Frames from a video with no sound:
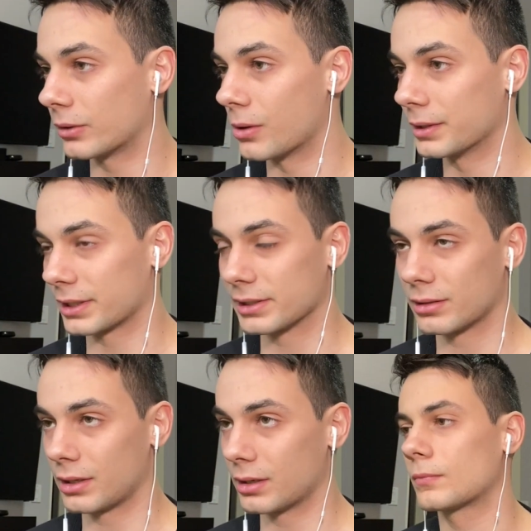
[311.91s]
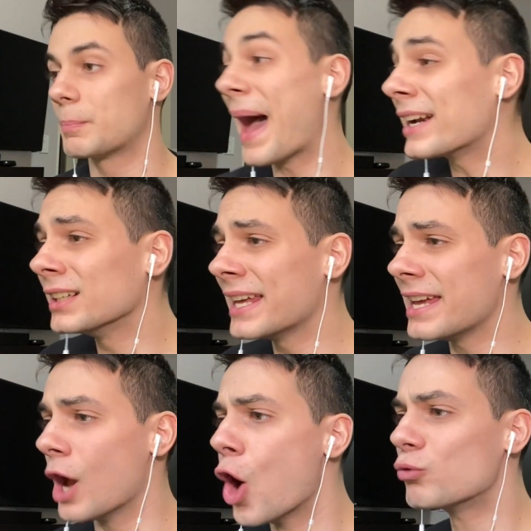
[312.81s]
goal to concede.
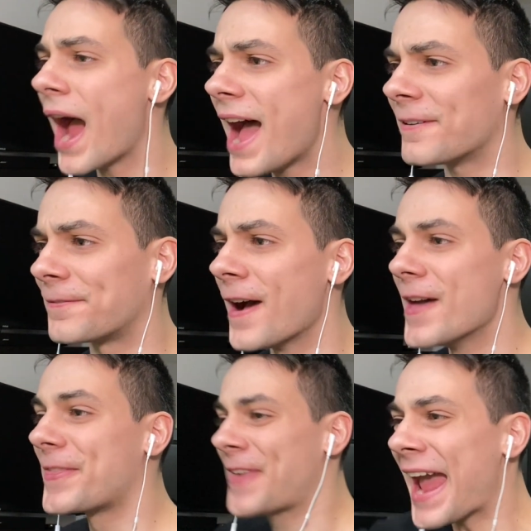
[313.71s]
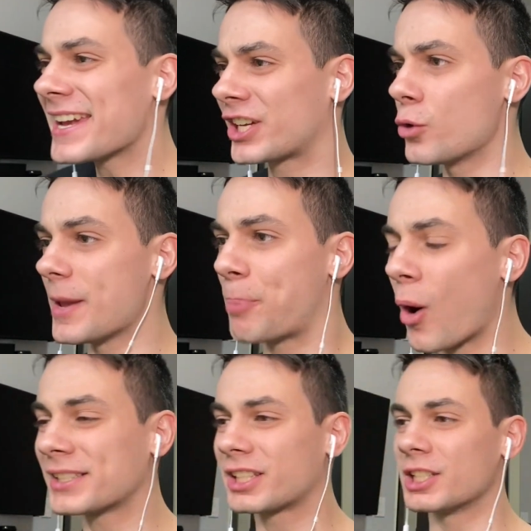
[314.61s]
Penalty! Ref! Thank you! He
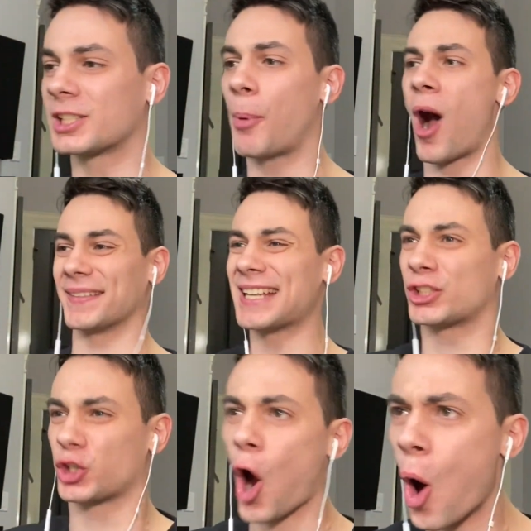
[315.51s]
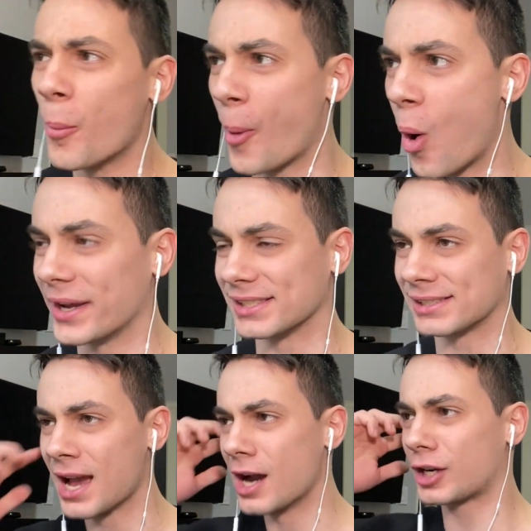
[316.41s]
points to the spot. Let's go, boys!